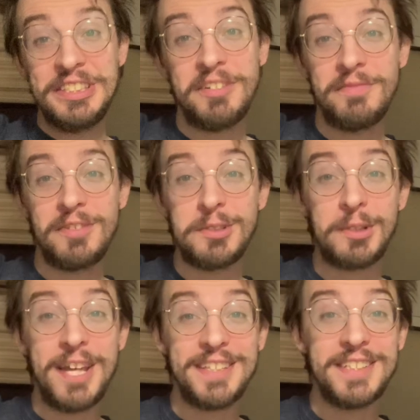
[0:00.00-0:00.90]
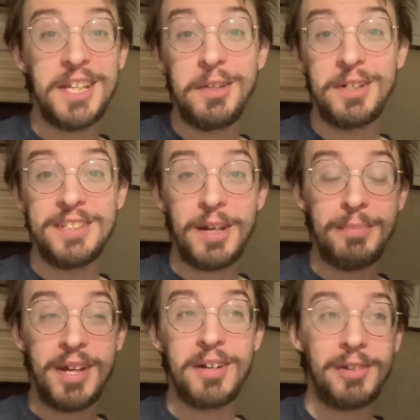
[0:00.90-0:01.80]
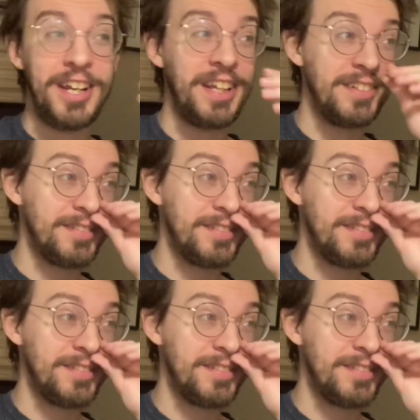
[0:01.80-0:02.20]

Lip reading: if it's okay to say, he could have done better writing